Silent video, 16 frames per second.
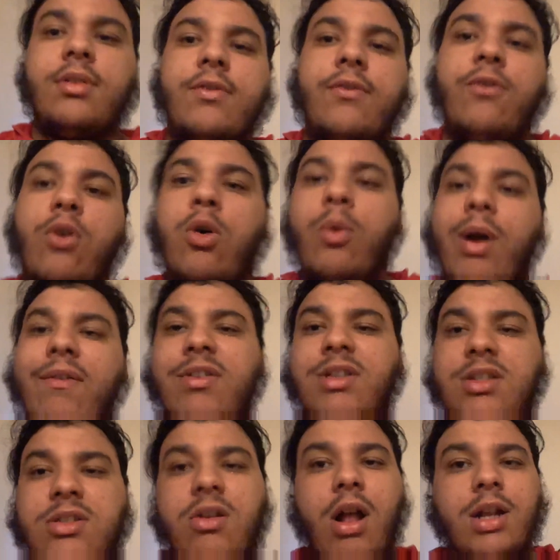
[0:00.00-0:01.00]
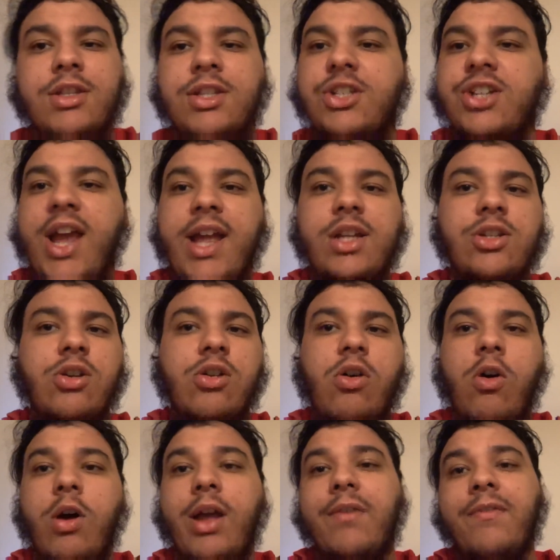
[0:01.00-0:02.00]
whoever decided to change it,
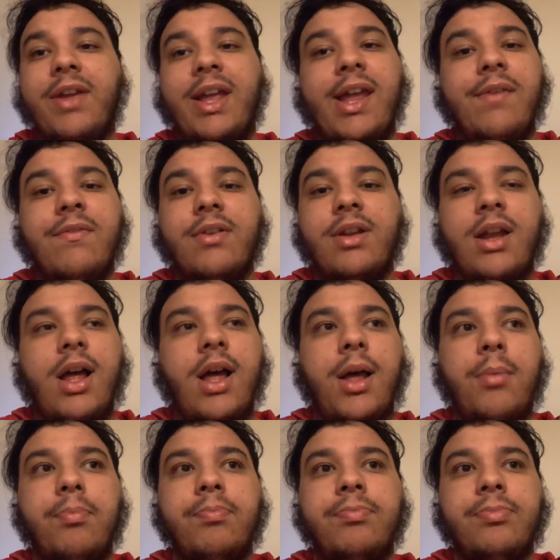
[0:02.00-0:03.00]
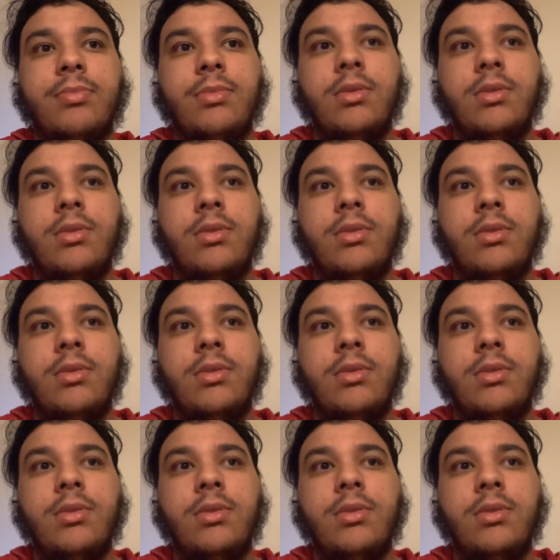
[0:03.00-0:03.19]
or if it even